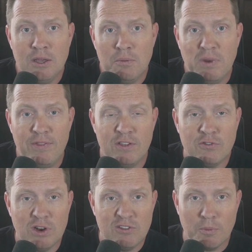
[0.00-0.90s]
But this
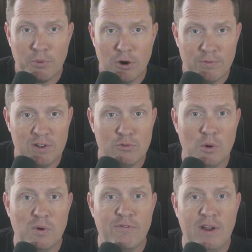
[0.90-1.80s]
creates a perfect
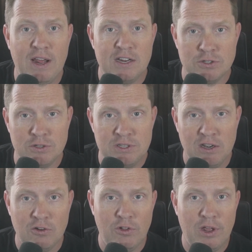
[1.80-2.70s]
storm where financial,
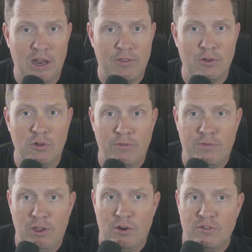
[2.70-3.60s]
technical, and ethical
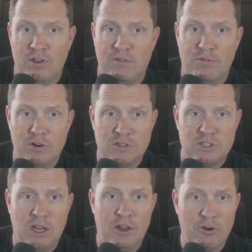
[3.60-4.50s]
failures converge
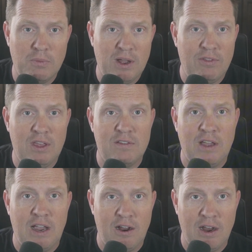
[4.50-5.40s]
to undermine the
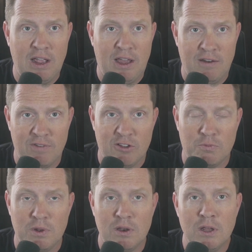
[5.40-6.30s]
entire A I investment.